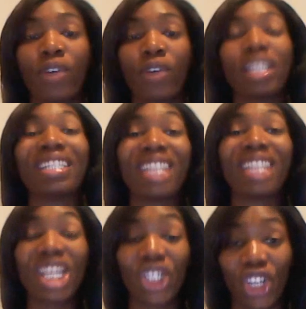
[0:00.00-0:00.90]

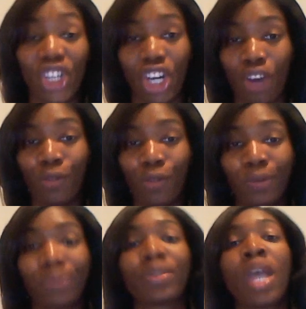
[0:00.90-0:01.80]
additional
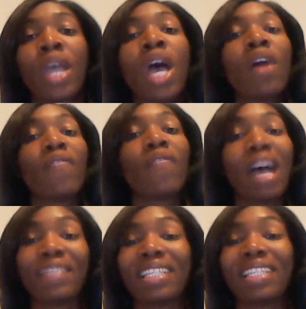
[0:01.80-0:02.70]
5 to
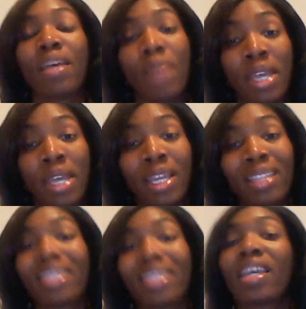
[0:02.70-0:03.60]
10 minutes
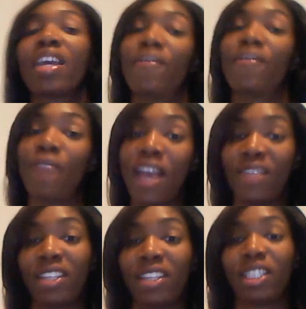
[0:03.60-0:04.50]
if you have
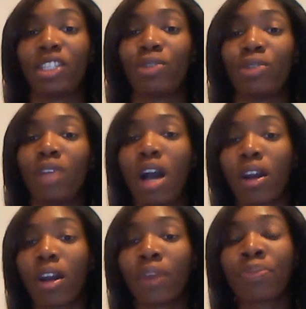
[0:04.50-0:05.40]
nothing to do longer.
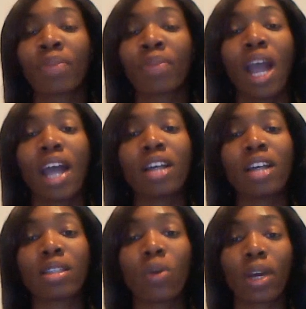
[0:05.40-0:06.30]
I also
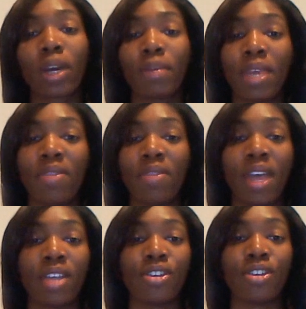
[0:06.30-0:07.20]
recommend that
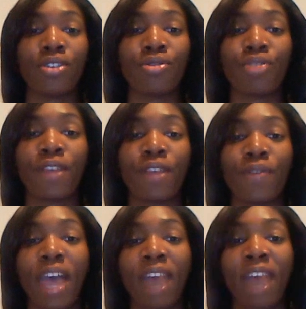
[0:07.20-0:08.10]
if you
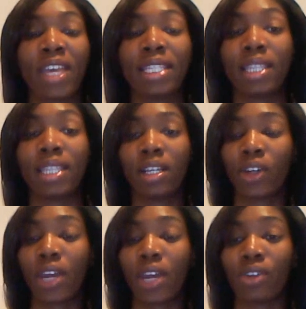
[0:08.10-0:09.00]
have a sit under
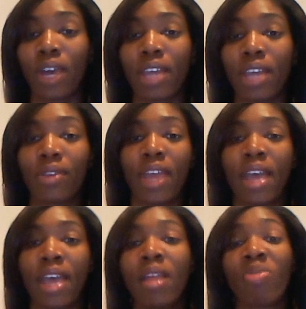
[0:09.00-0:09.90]
hair dryer,
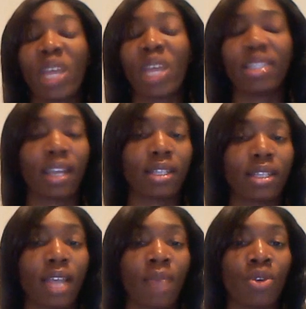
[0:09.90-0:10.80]
that second
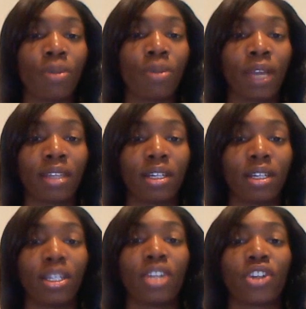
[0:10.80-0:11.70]
time you apply the
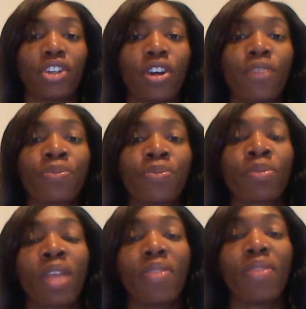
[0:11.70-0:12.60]
conditioner,
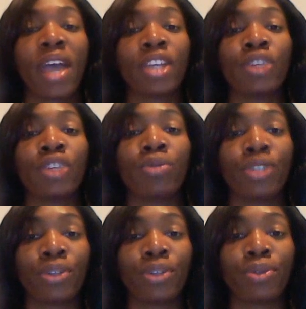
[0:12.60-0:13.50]
that you
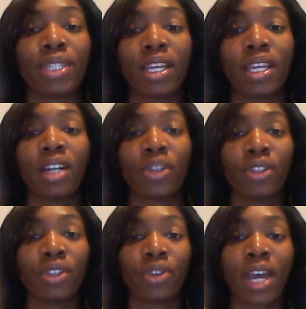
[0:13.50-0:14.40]
do sit under the
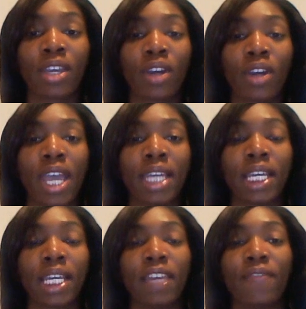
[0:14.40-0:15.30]
dryer and
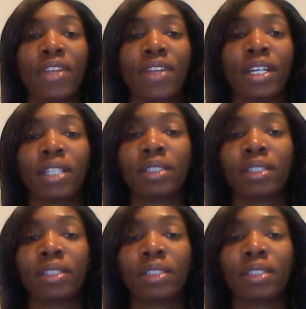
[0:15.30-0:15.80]
give the